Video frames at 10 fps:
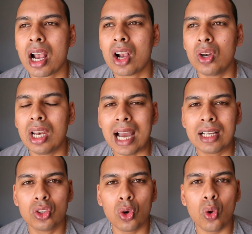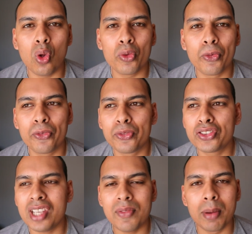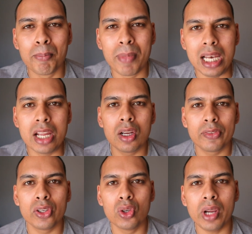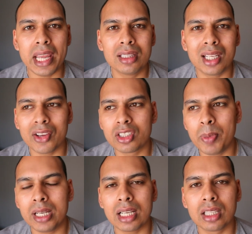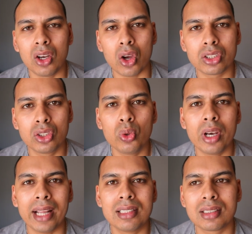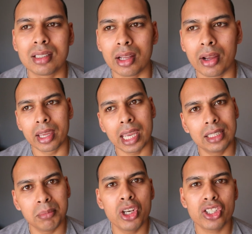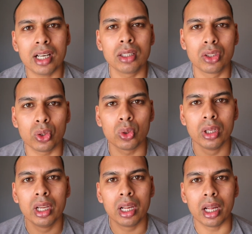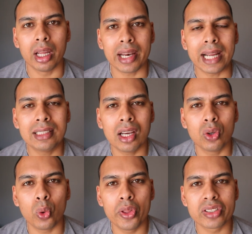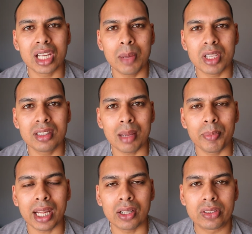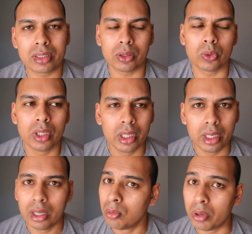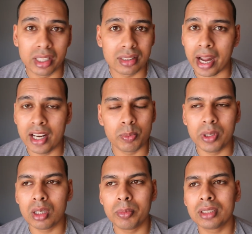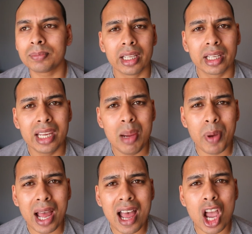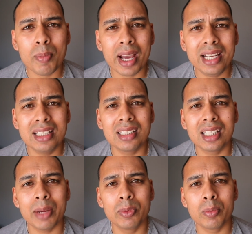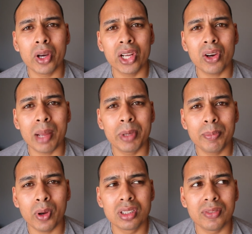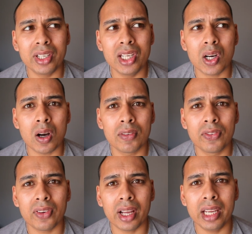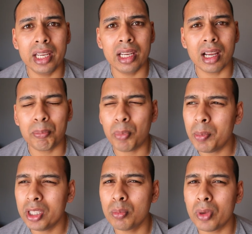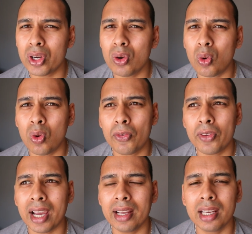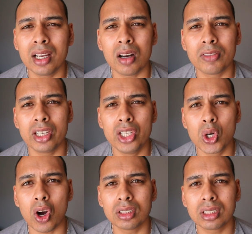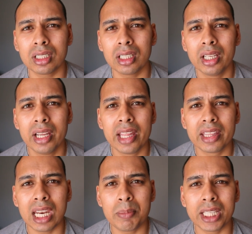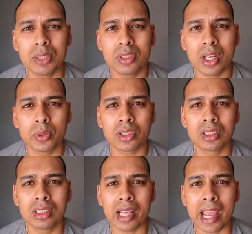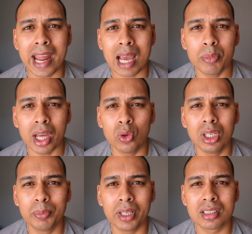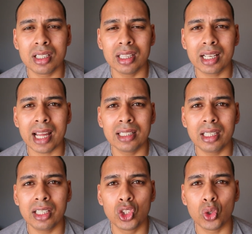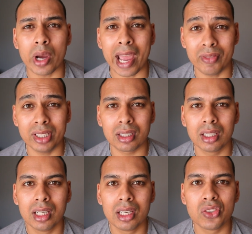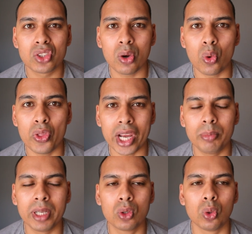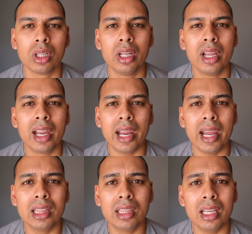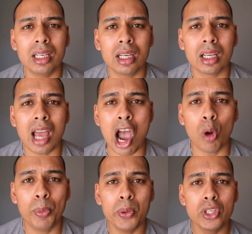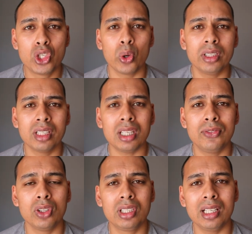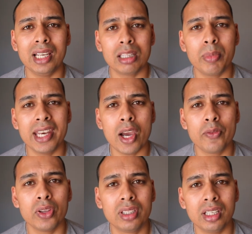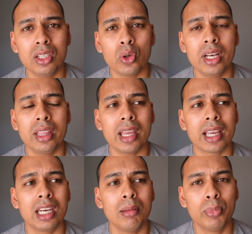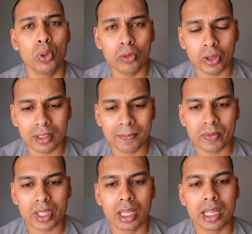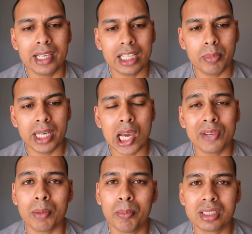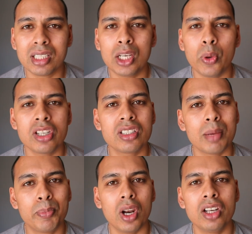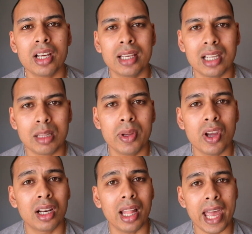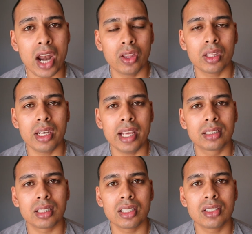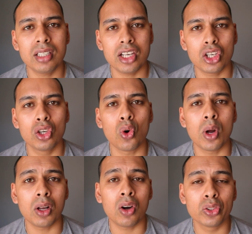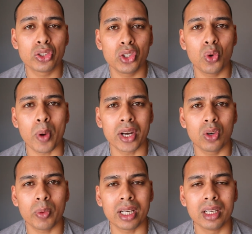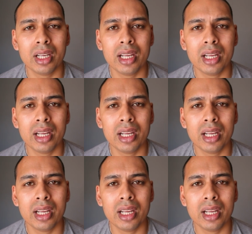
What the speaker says: Good luck to all 7 million of you who entered. I've spent like the last two nights getting Michelle to write down all those names and type it out. So what a strain it's been on me. Keep an eye on my Instagram tomorrow. I'm going to post a video of a, probably tomorrow or Friday, of a new holster that I'm getting from Southwest Holsters, and I'm the only person in the country to have it. So that'll be cool. And then I hope you enjoyed this. If you did, let me know. If you didn't, or anything I can improve on, let me know. If I missed any questions, I apologize. Let me know and I'll add it to the next session, or I'll answer you one-on-one.